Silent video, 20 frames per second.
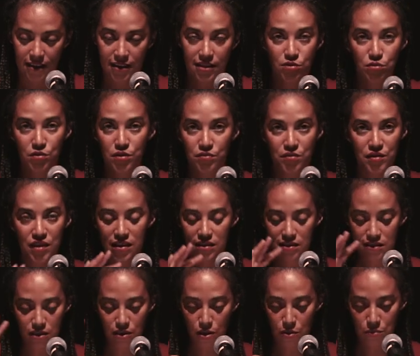This
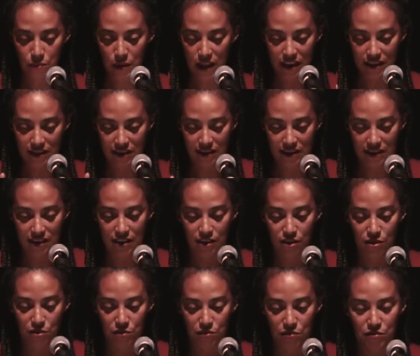reveals the
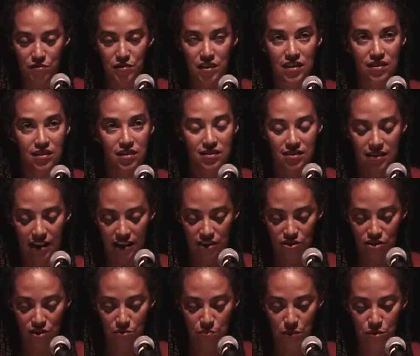complexity of the
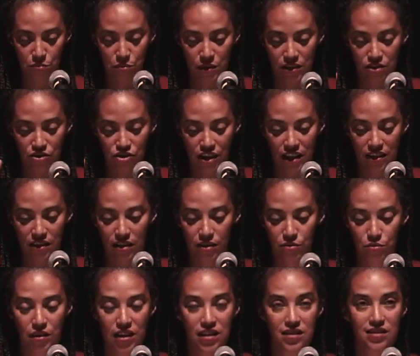intersection between
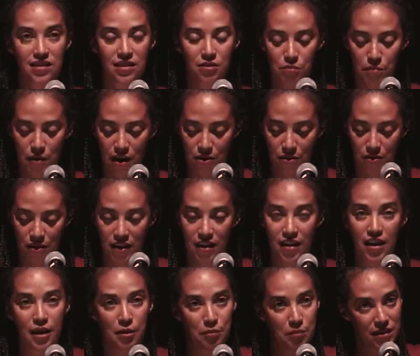gender, race, and power.
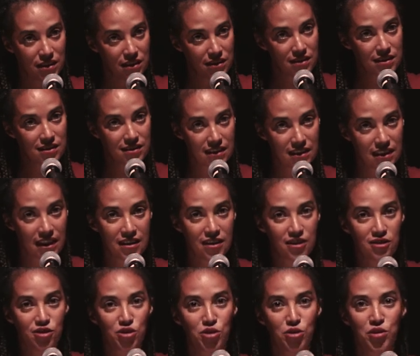But this is
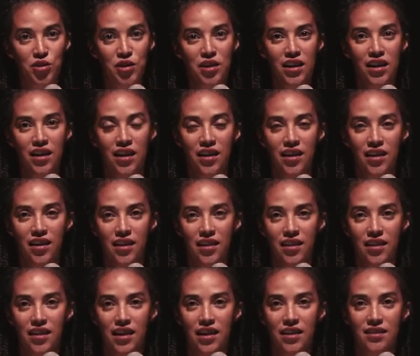another story
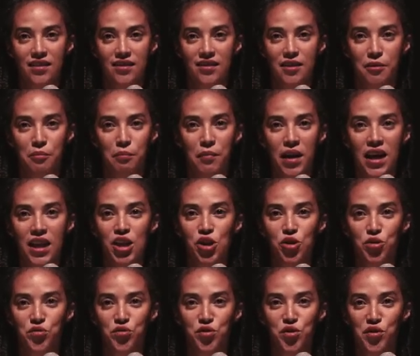that
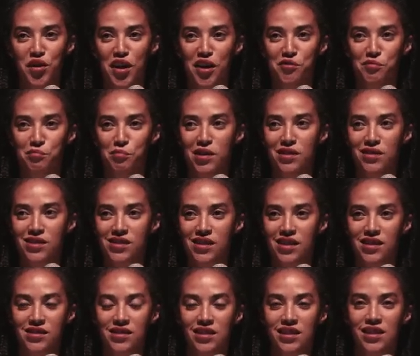many of you have been
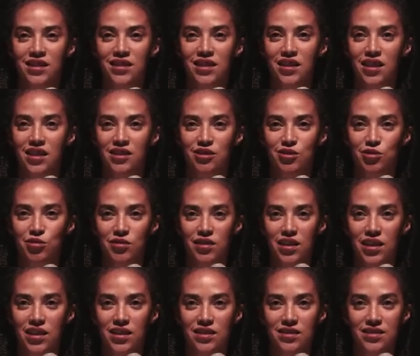discussing in the last
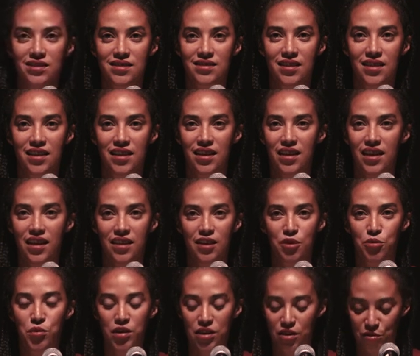2 days in
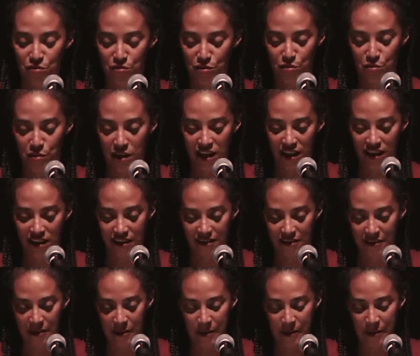a wonderful way.